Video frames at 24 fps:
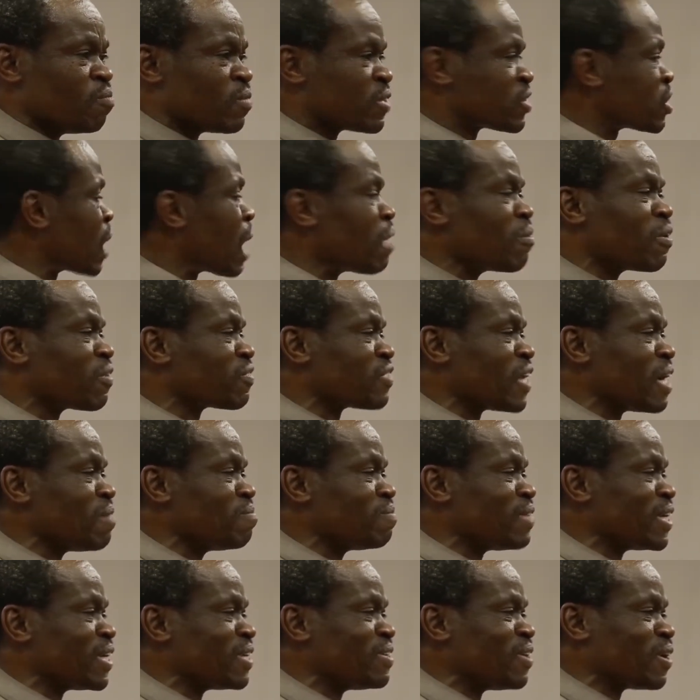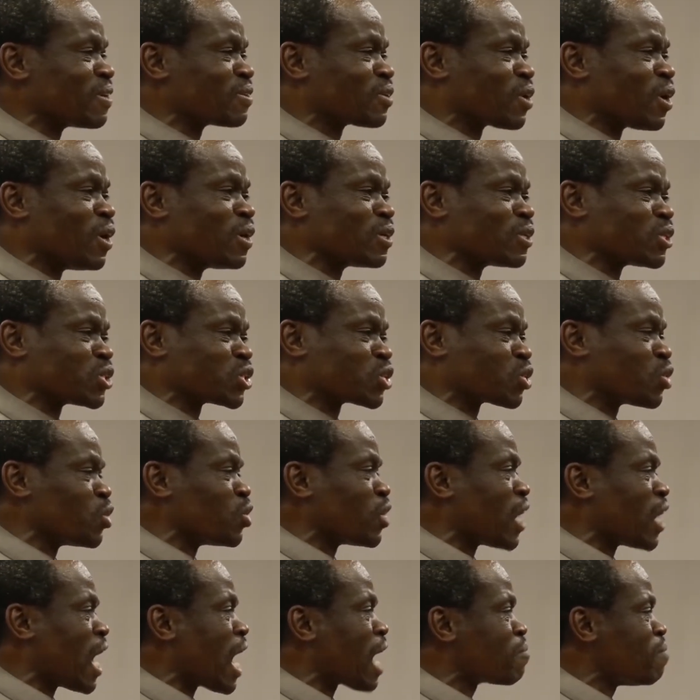Some of them did not go to
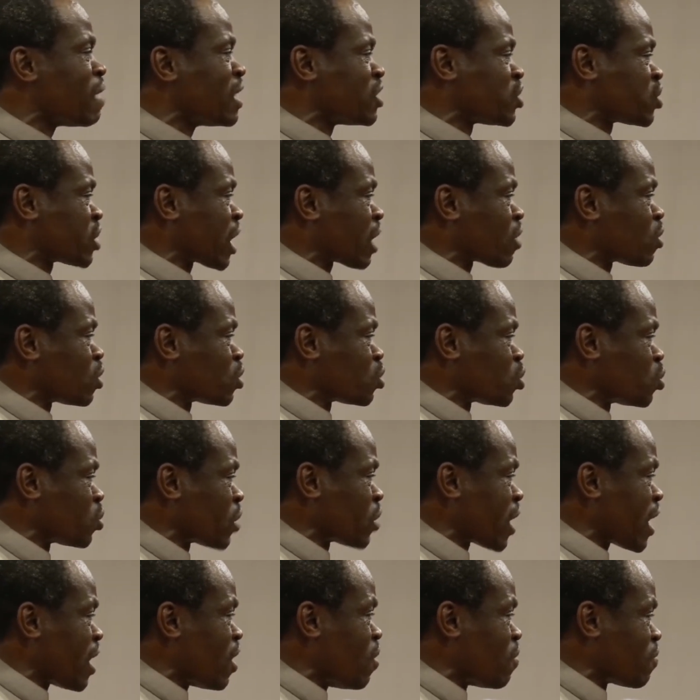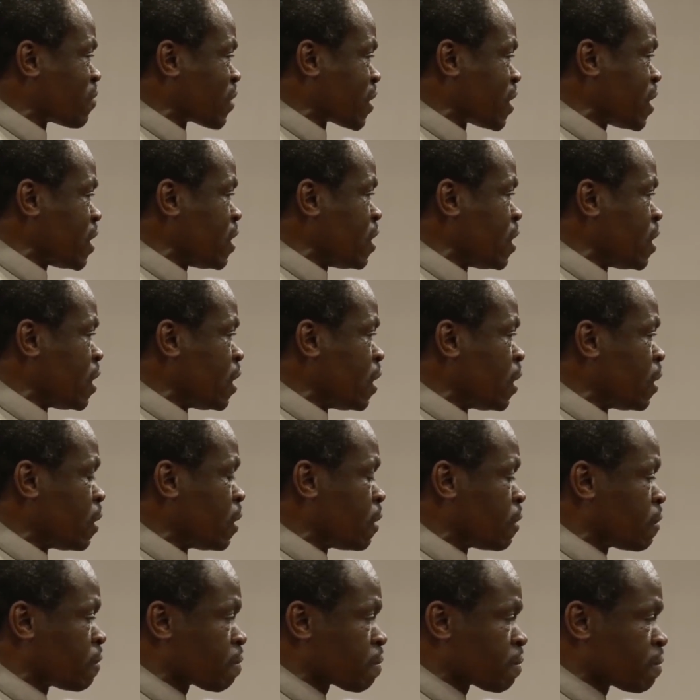school. Ahmed Seko Toure of
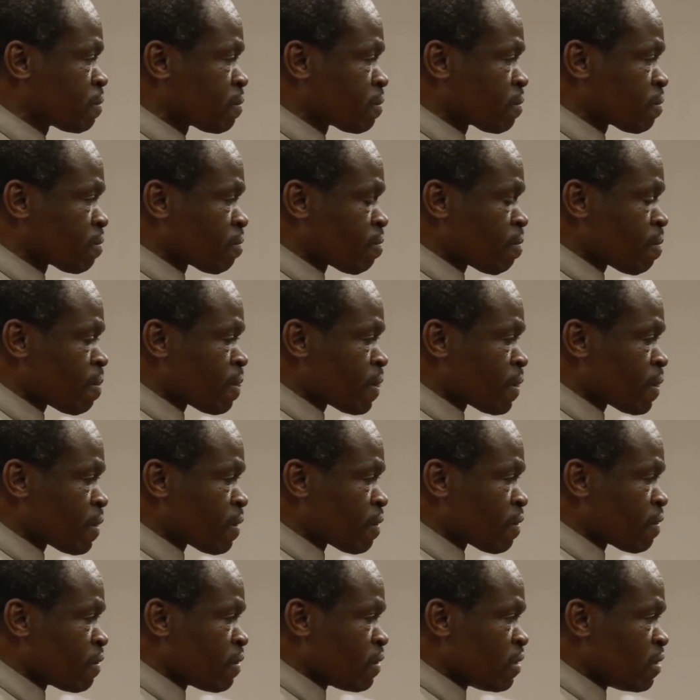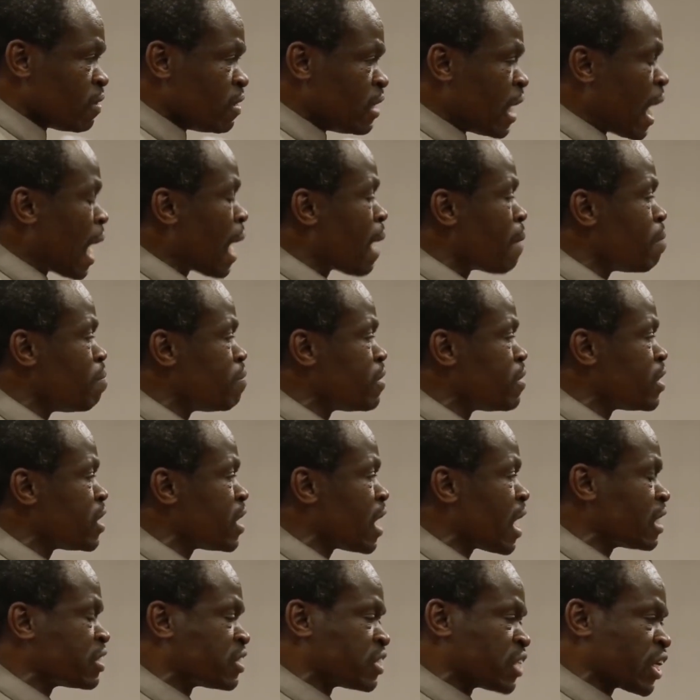Guinea, Nnamdi
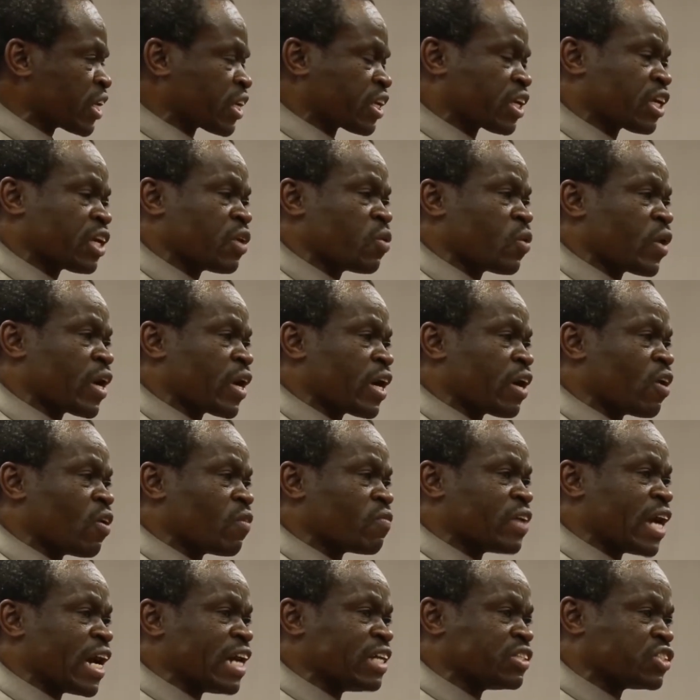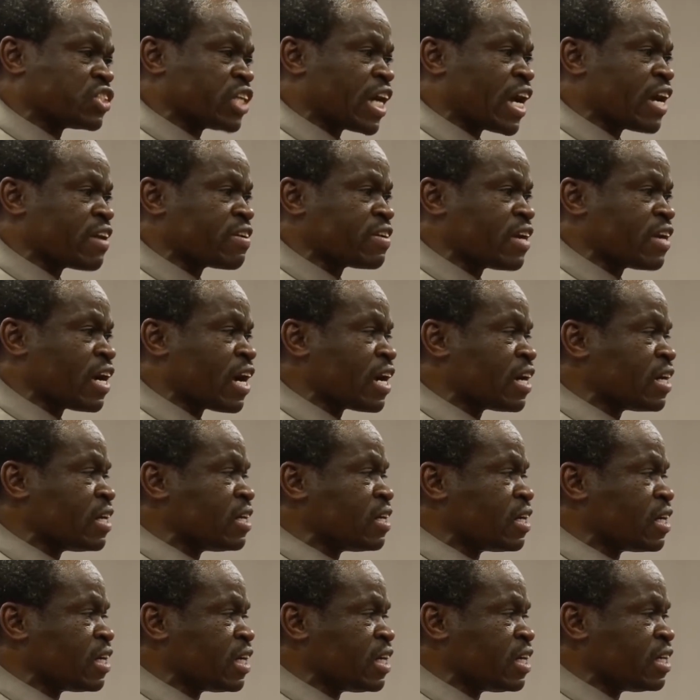Azikiwe of Nigeria,
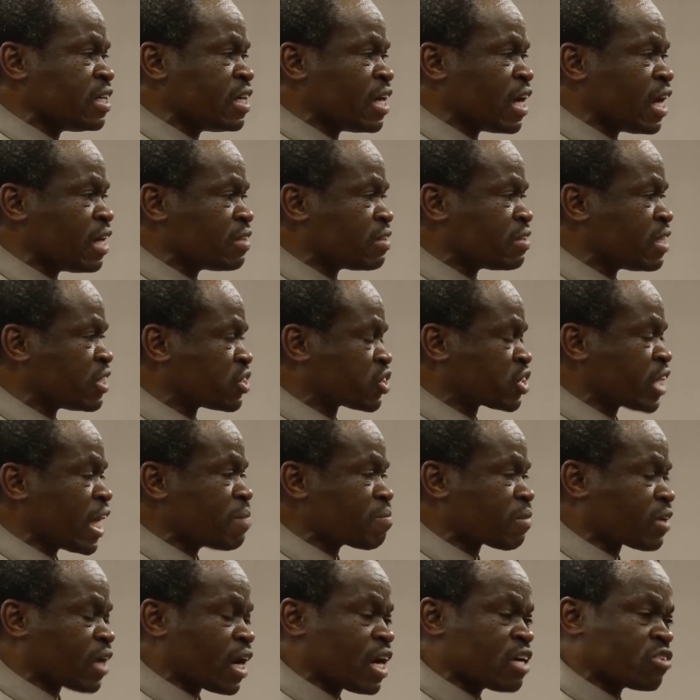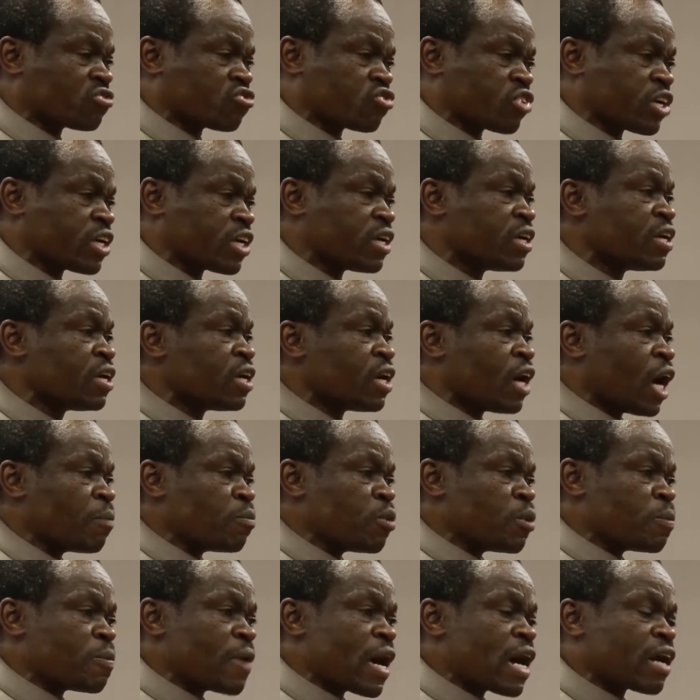and in the same country,
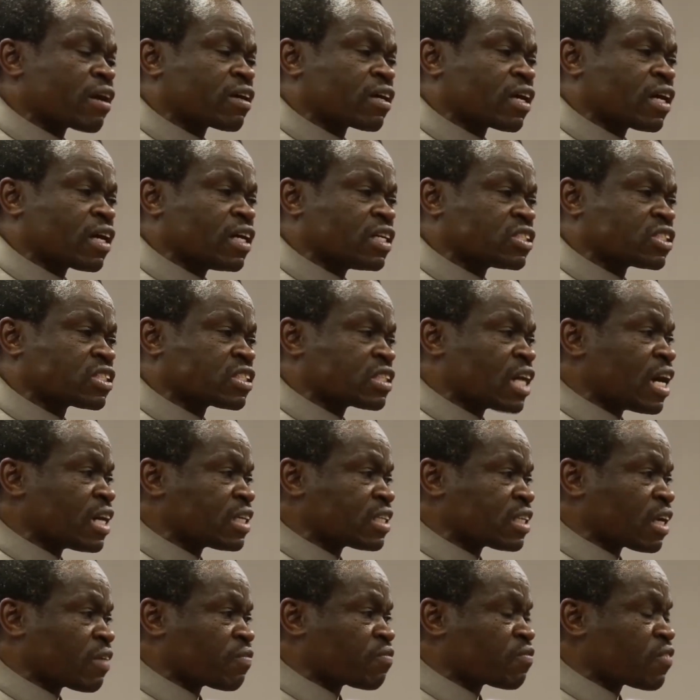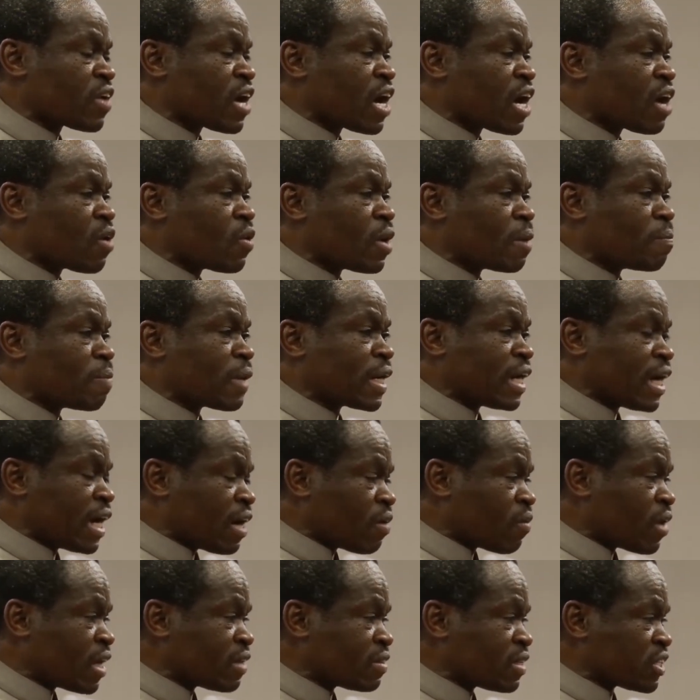Abubakar Tafawa
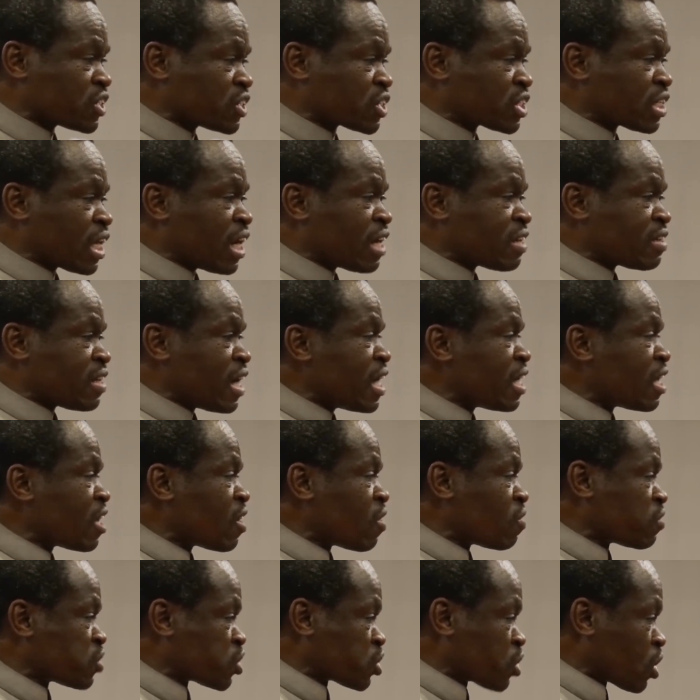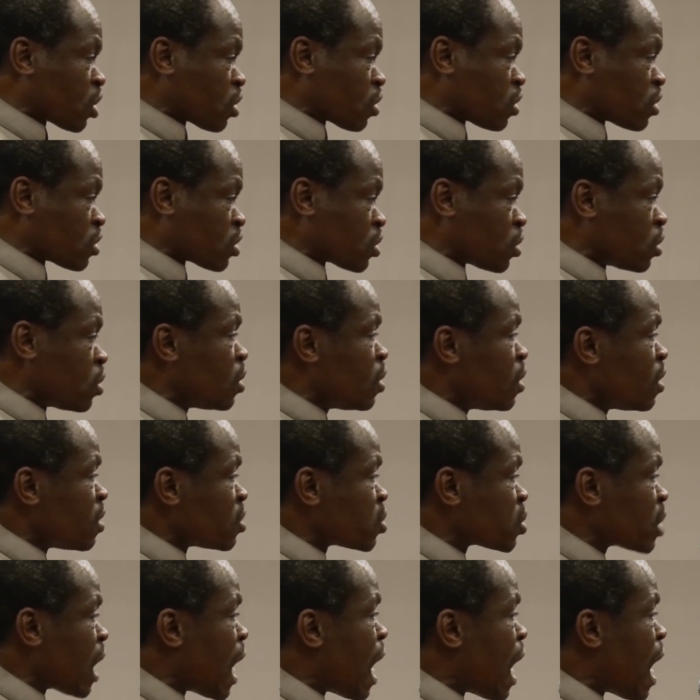Balewa and the Sardanar of Sokoto,
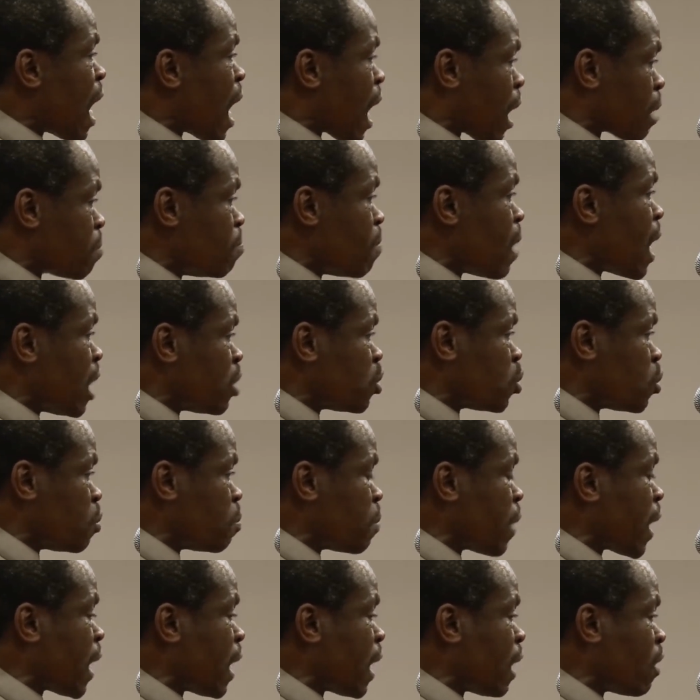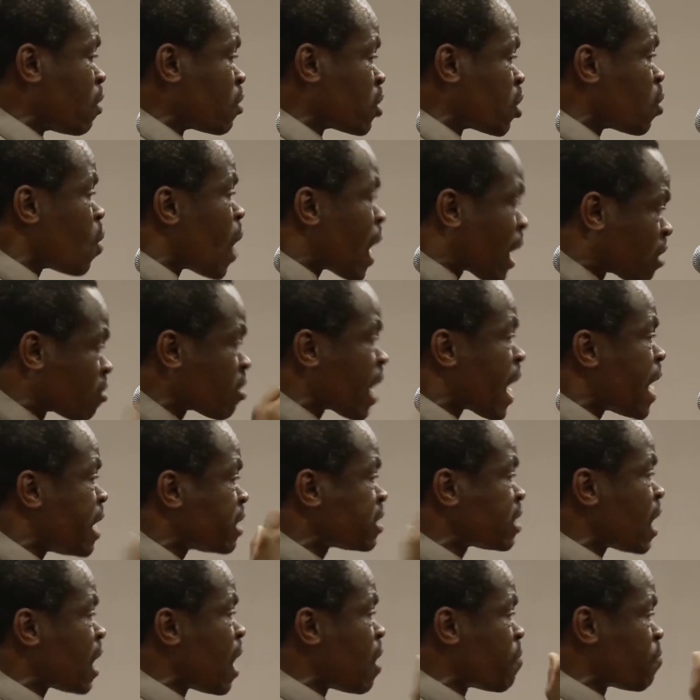Sir Ahmadu Bello. They were
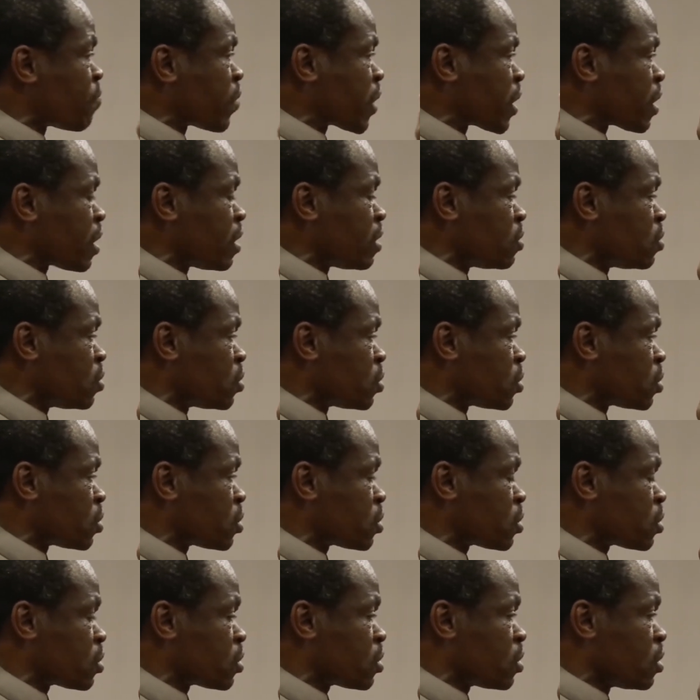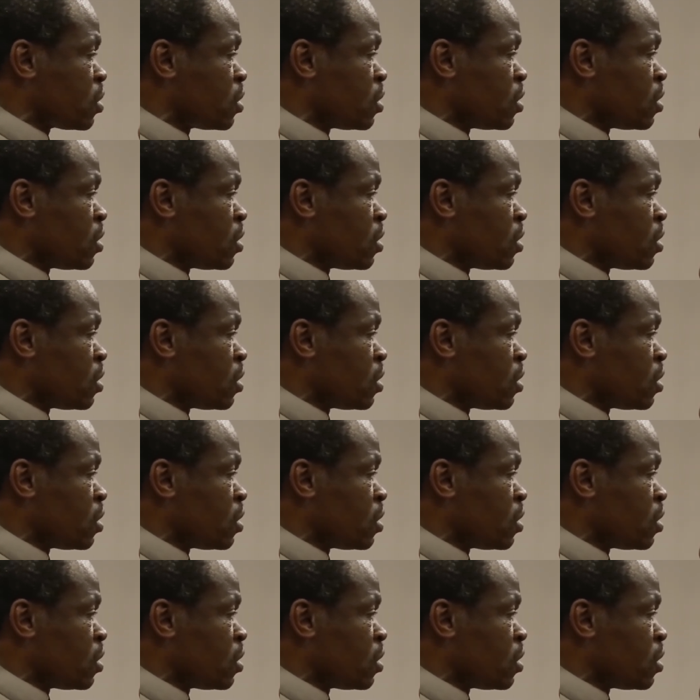great Africans.